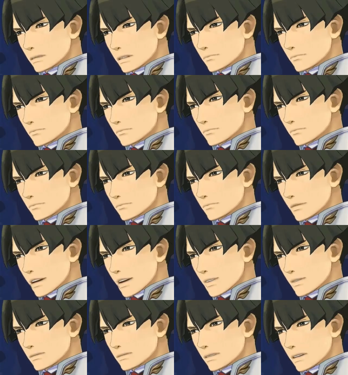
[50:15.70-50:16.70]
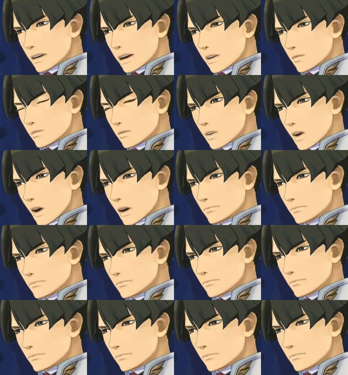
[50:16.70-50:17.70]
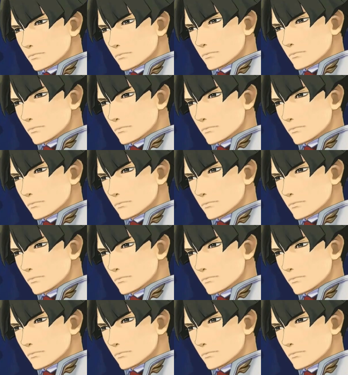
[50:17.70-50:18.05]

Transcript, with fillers: Lift your head, sir, so the court can